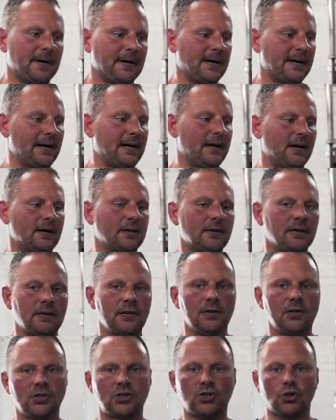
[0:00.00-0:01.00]

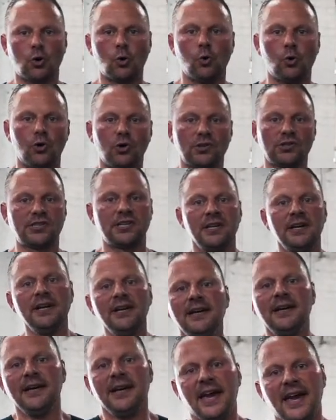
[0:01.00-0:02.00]
Uh, schools
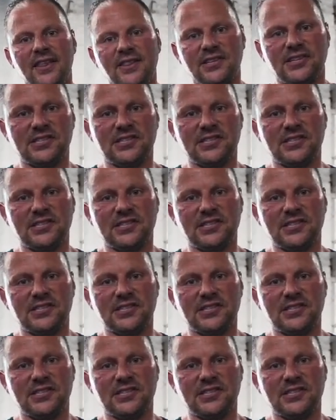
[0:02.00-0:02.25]
in the